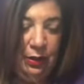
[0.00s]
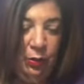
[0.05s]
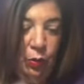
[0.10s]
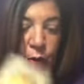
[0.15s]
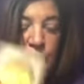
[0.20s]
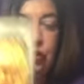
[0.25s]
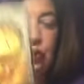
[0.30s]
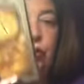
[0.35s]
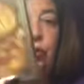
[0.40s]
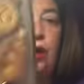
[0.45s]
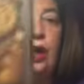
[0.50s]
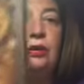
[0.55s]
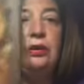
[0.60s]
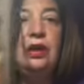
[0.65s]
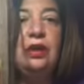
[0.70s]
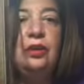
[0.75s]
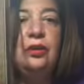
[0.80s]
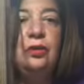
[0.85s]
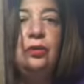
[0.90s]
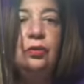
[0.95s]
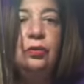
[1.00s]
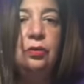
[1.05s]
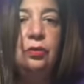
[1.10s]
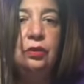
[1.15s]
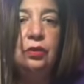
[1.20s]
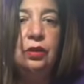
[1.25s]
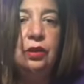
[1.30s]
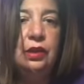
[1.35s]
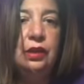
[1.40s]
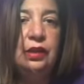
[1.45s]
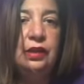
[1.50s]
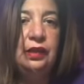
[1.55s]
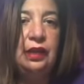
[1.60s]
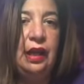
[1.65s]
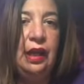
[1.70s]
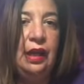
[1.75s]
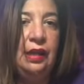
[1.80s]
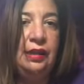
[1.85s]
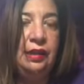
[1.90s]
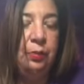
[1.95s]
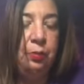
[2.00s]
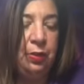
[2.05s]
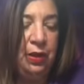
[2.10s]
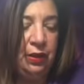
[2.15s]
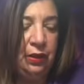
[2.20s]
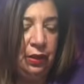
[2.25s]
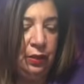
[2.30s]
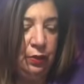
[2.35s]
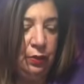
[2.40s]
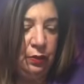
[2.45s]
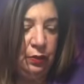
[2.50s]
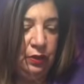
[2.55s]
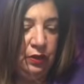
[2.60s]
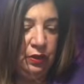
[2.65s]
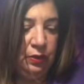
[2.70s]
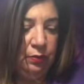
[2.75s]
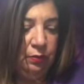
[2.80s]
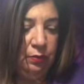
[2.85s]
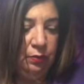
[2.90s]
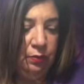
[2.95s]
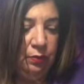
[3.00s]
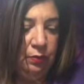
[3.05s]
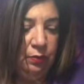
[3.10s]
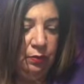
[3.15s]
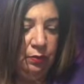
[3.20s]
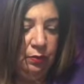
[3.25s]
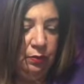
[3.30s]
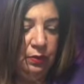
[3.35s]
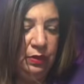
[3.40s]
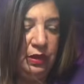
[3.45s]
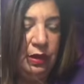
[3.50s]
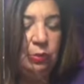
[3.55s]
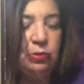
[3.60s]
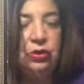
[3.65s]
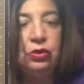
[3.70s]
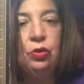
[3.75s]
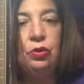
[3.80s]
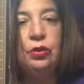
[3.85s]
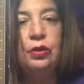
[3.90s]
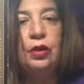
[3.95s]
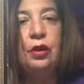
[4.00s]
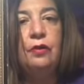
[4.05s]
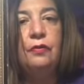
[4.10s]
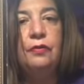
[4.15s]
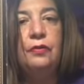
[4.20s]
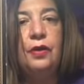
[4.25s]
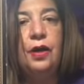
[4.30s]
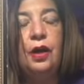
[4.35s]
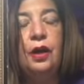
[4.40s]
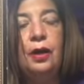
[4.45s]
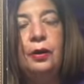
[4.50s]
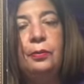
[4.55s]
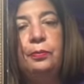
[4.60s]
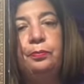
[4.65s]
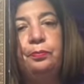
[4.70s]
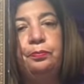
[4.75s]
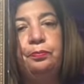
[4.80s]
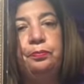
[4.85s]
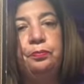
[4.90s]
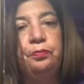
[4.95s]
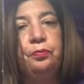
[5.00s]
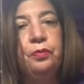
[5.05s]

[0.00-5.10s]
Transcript: What's crowning you is the Ace of Pentacles. Some sort of um,